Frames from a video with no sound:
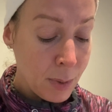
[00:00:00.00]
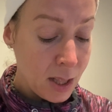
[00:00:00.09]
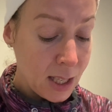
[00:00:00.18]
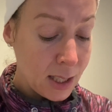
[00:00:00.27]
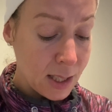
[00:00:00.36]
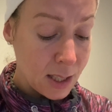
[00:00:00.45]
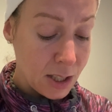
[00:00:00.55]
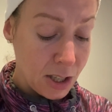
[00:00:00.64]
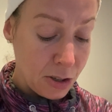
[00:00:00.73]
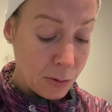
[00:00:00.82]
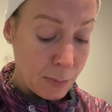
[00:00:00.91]
This is to do
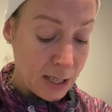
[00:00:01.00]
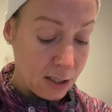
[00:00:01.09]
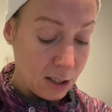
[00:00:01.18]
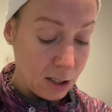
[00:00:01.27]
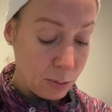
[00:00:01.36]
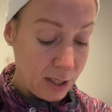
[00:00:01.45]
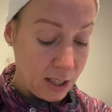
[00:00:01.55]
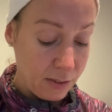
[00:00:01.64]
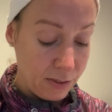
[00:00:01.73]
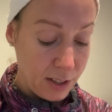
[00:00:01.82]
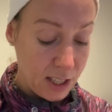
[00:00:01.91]
your massage
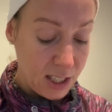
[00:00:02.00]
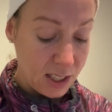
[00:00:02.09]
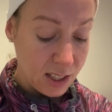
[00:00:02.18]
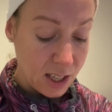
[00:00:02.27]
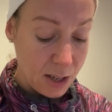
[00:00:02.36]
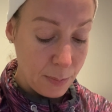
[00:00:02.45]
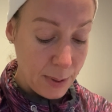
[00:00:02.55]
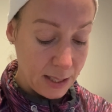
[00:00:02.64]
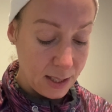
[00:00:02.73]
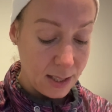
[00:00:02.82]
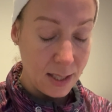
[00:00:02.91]
with. It does go a
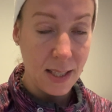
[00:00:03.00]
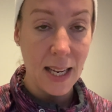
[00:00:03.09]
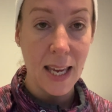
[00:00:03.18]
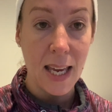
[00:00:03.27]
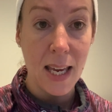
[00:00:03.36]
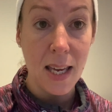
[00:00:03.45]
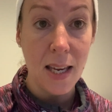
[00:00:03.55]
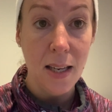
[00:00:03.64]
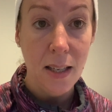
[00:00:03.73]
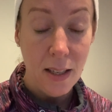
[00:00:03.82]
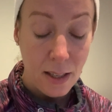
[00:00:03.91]
bit sticky
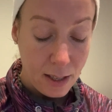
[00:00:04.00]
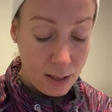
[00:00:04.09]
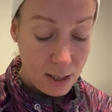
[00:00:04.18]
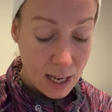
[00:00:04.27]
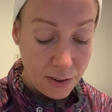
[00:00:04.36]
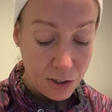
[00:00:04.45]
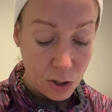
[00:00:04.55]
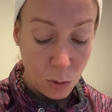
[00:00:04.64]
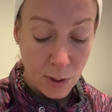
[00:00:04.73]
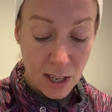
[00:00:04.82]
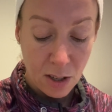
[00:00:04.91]
after a
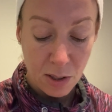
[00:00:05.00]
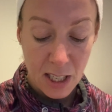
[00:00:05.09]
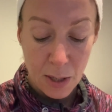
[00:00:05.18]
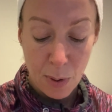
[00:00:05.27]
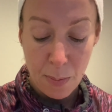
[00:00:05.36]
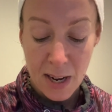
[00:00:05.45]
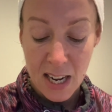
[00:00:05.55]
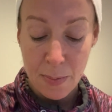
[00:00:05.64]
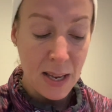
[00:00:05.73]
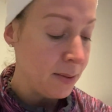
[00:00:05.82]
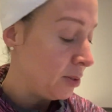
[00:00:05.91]
while, so you'll probably only
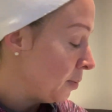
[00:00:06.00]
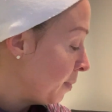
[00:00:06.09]
be able to